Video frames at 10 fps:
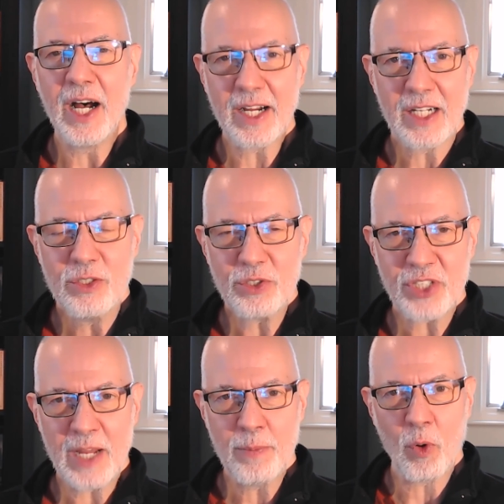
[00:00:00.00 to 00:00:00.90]
Can you
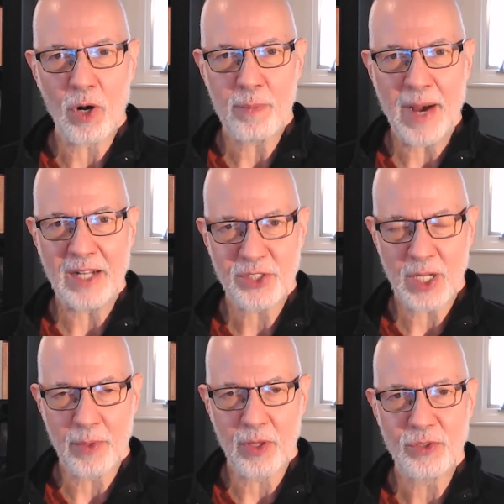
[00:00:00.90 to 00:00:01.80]
say more about
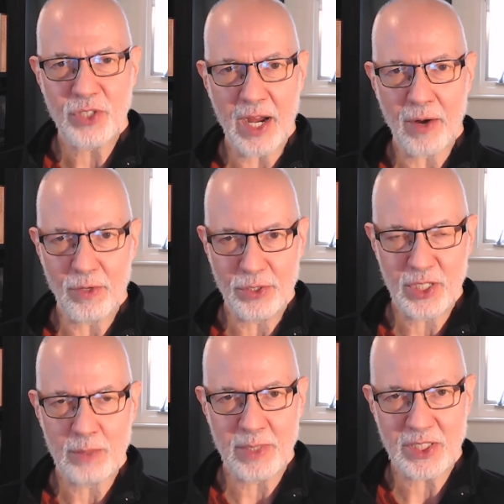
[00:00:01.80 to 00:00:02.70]
some of those errors
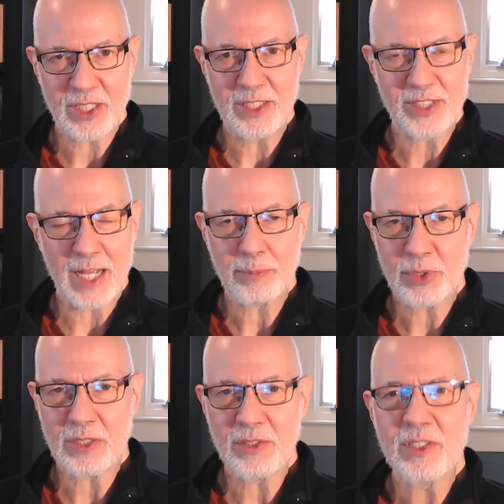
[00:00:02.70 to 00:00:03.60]
and
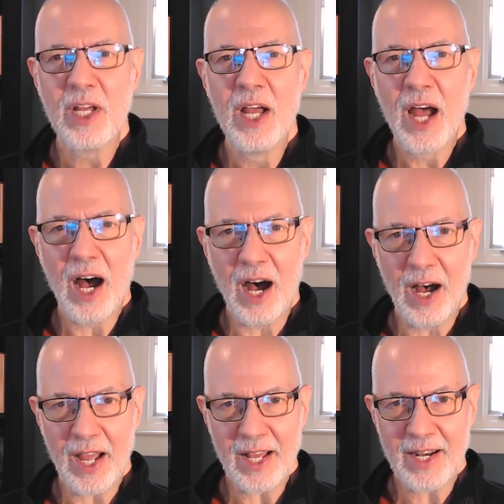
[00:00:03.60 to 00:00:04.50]
misconceptions?
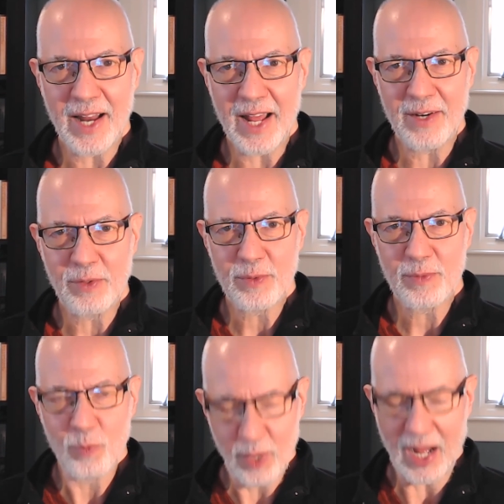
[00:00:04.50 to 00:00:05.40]
And
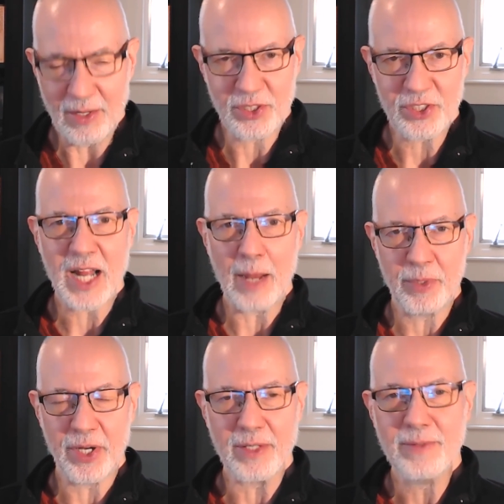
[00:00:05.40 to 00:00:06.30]
I'll just stop
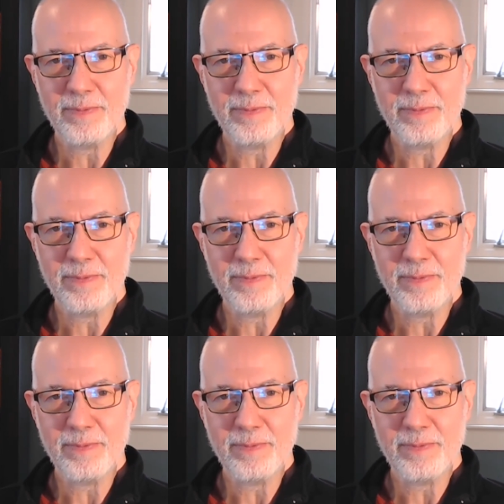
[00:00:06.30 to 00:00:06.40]
there.